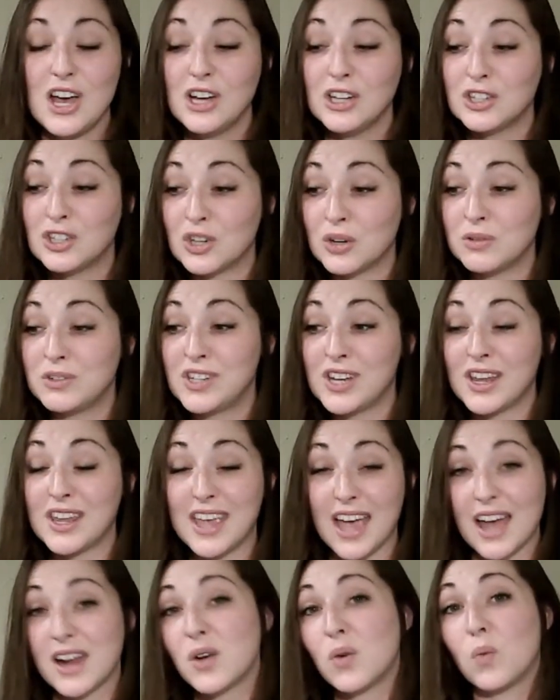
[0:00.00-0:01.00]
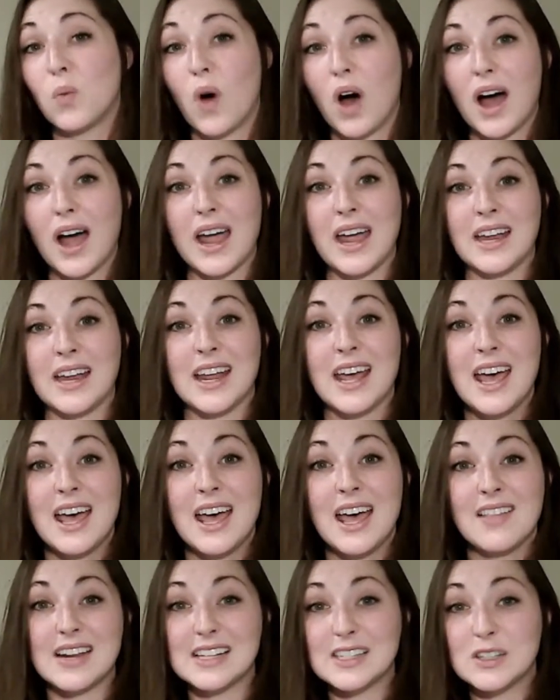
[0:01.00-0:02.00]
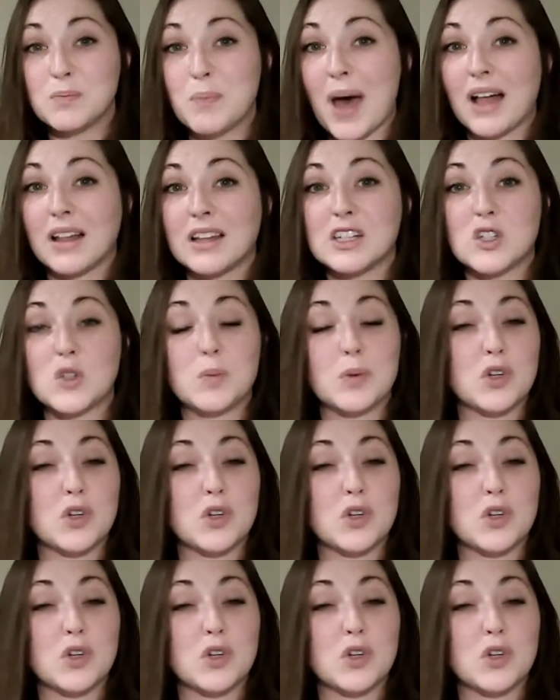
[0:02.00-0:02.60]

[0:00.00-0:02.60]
So to get a wine that is balanced